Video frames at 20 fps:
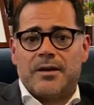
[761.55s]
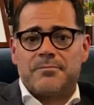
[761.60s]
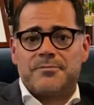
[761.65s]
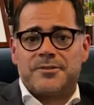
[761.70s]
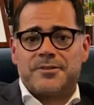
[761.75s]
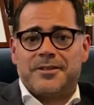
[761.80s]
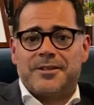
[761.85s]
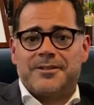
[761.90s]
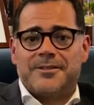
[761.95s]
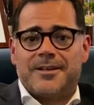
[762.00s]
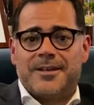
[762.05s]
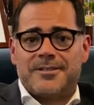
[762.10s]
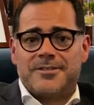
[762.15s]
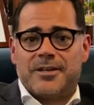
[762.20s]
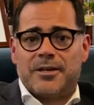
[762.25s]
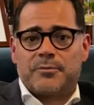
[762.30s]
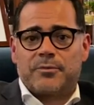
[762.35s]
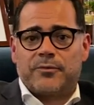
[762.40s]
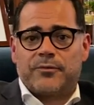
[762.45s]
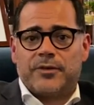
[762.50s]
City Touch
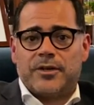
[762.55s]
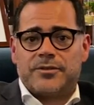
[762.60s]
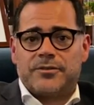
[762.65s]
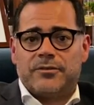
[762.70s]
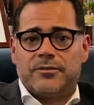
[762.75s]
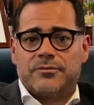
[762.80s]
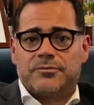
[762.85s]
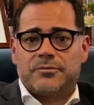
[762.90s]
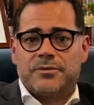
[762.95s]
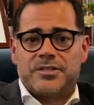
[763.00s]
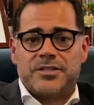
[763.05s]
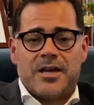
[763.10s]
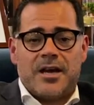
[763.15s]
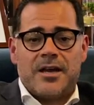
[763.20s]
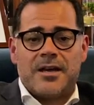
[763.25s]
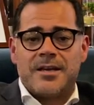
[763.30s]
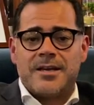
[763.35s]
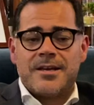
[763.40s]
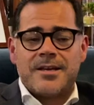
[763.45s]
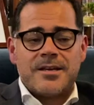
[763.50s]
Young Professionals, which are
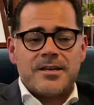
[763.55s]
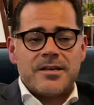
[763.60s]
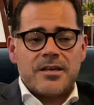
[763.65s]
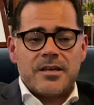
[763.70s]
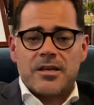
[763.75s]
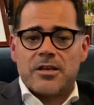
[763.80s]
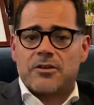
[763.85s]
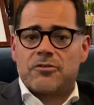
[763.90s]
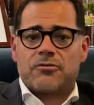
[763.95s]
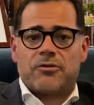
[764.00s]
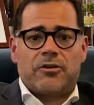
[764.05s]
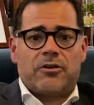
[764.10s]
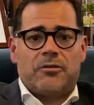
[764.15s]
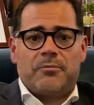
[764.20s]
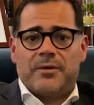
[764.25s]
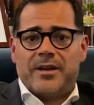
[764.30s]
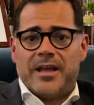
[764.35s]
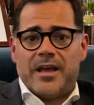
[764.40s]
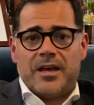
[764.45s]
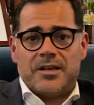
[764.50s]

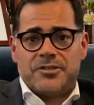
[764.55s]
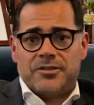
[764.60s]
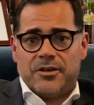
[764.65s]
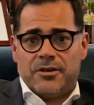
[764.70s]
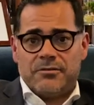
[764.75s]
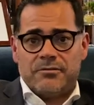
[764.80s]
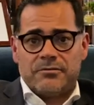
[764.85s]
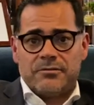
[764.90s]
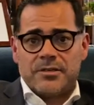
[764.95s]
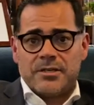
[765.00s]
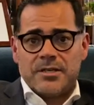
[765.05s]
incredibly agile,